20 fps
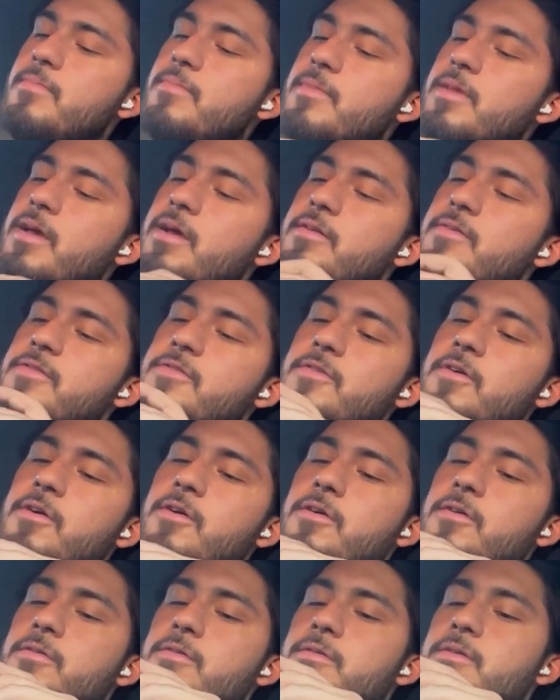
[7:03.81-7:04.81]
And
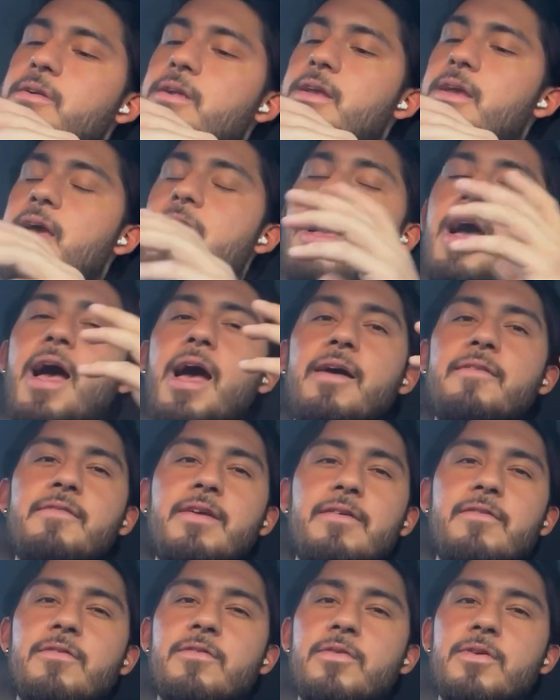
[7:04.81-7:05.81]
so I've
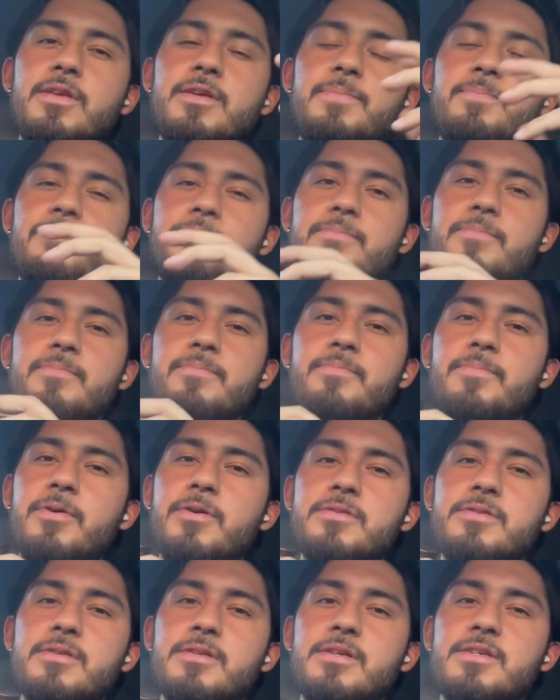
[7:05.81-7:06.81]
never really
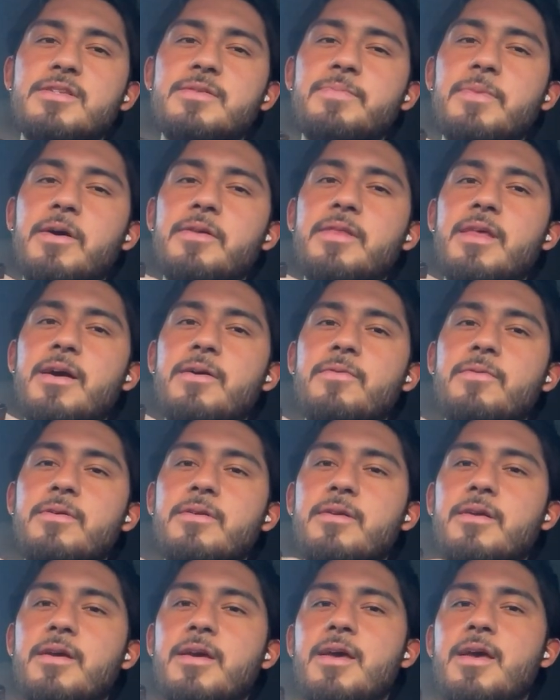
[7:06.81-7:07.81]
personally smelled that one.